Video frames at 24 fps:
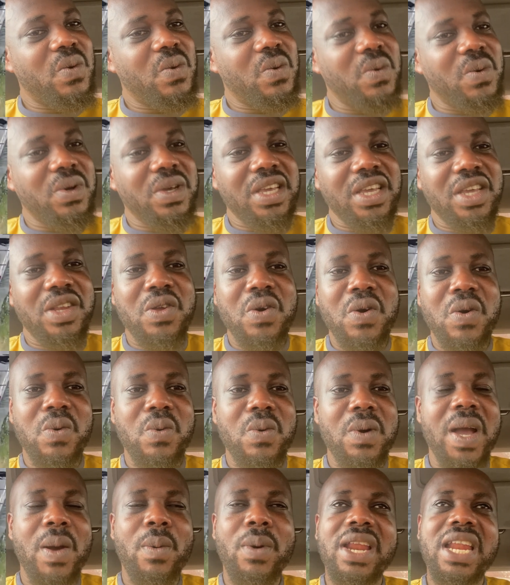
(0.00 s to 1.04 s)
You know,
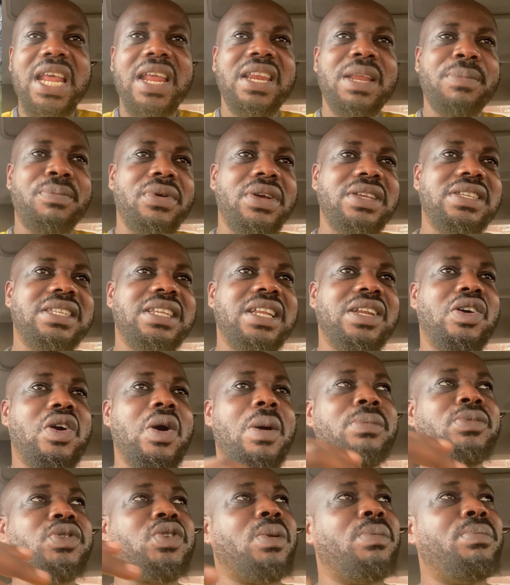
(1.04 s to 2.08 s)
when any president
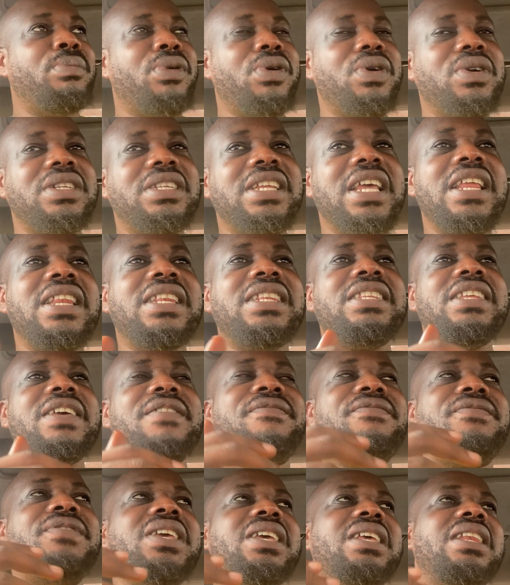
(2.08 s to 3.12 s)
comes on board, they
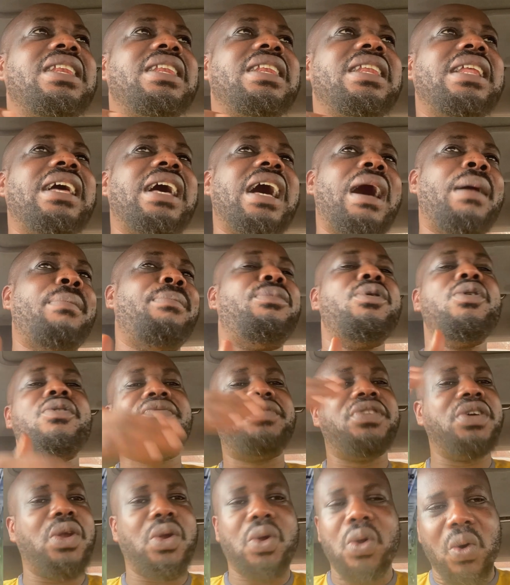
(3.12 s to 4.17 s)
feel above
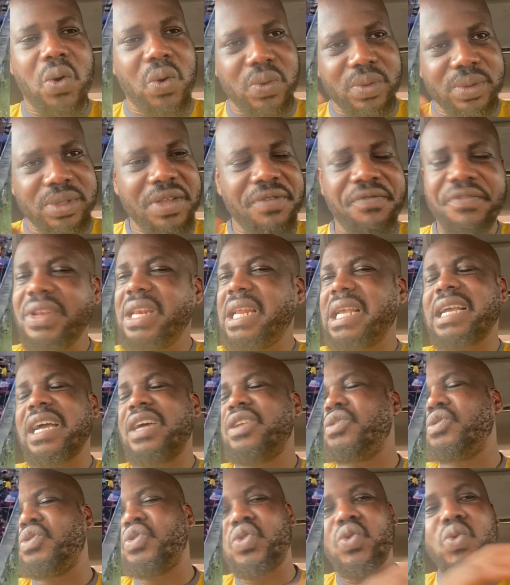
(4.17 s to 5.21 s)
the law. They feel they
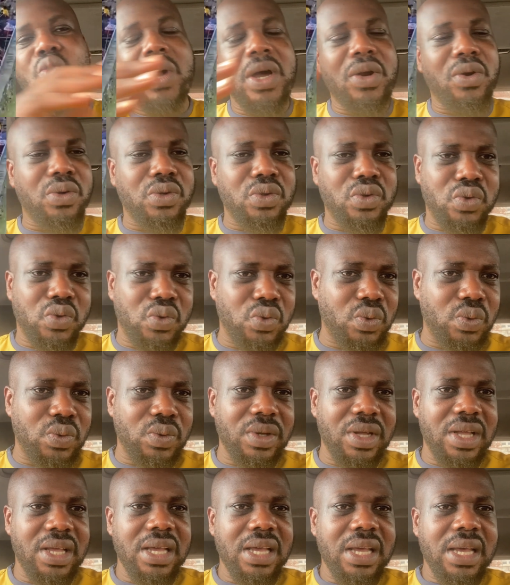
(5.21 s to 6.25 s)
can do and
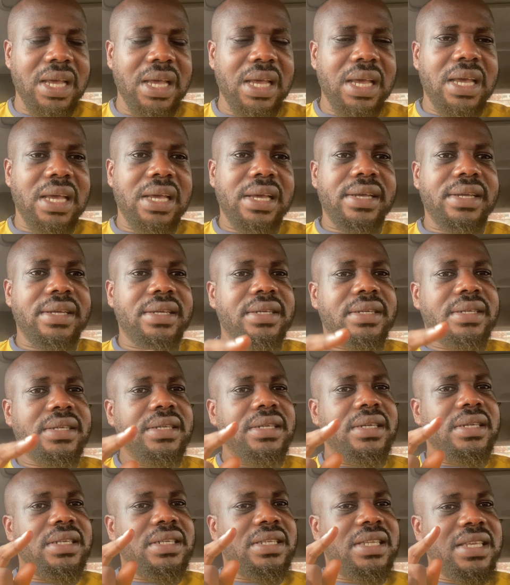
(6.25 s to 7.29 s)
undo.
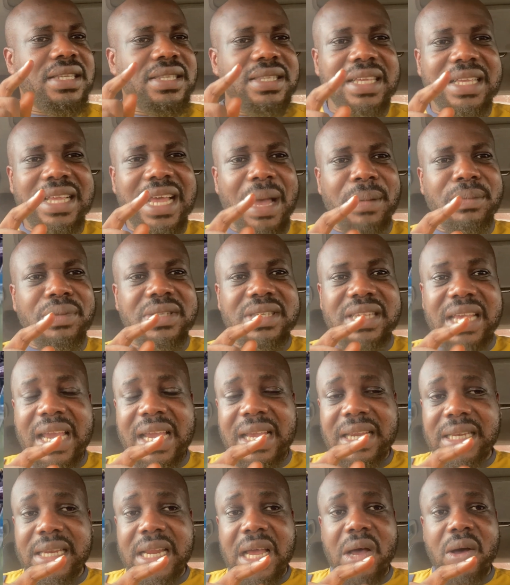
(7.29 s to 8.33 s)
This thing I'm
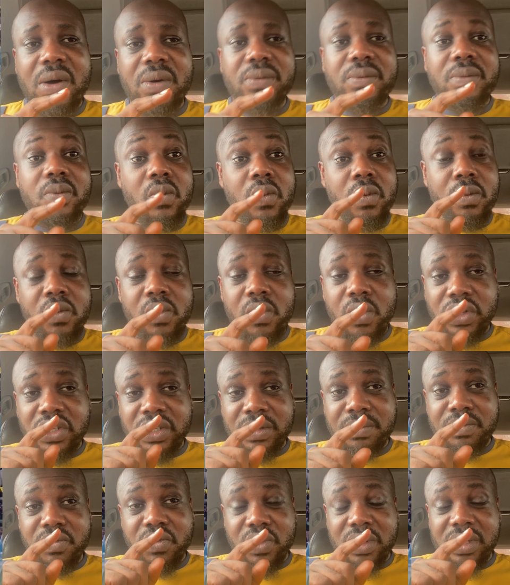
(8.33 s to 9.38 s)
saying now, put
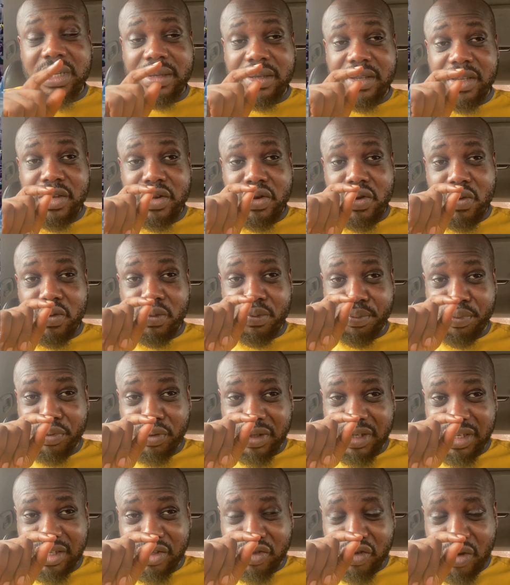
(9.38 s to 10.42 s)

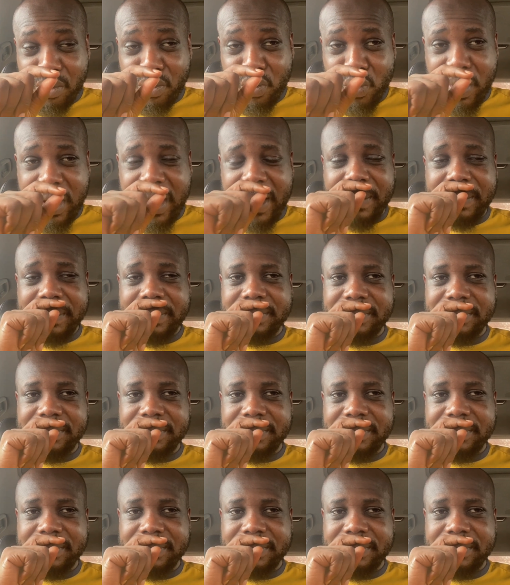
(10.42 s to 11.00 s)
it somewhere.